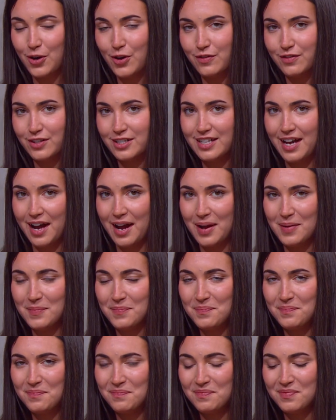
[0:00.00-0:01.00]
over time.
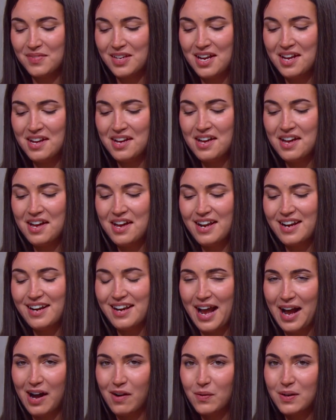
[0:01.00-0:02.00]

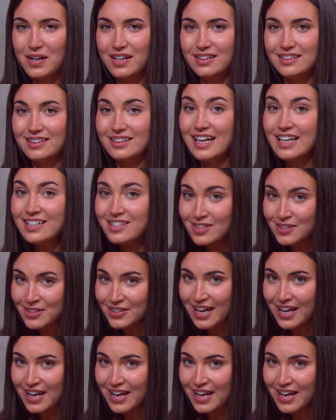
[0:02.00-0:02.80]
Now, let's look